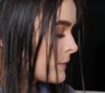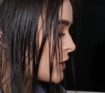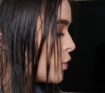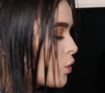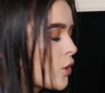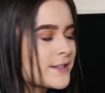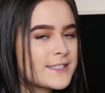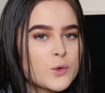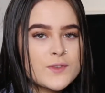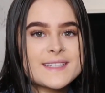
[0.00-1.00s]
It's all got the
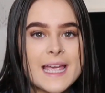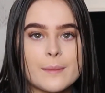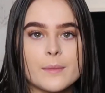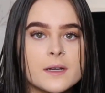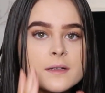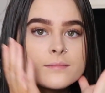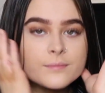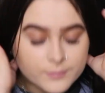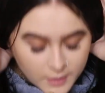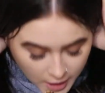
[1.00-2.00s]
sort of same
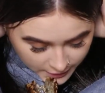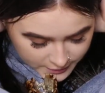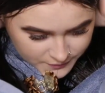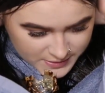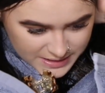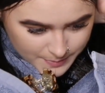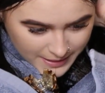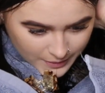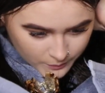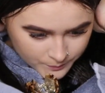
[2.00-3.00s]
kind of
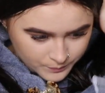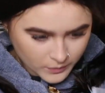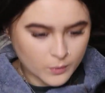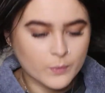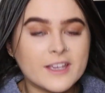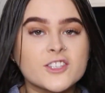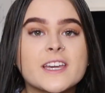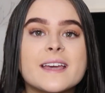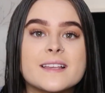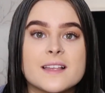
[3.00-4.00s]
smell,
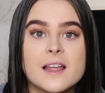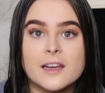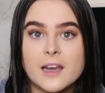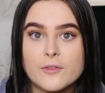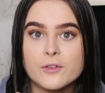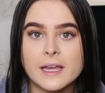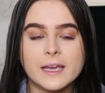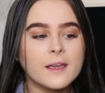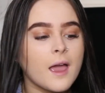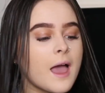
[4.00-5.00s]
which is
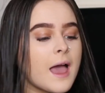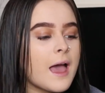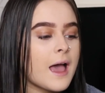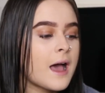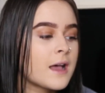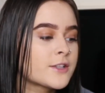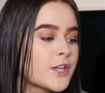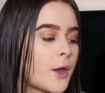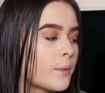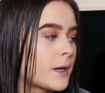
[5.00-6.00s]
lovely.
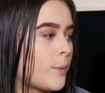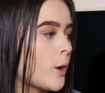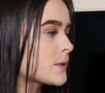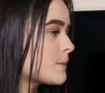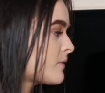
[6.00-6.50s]
So I'm going to pop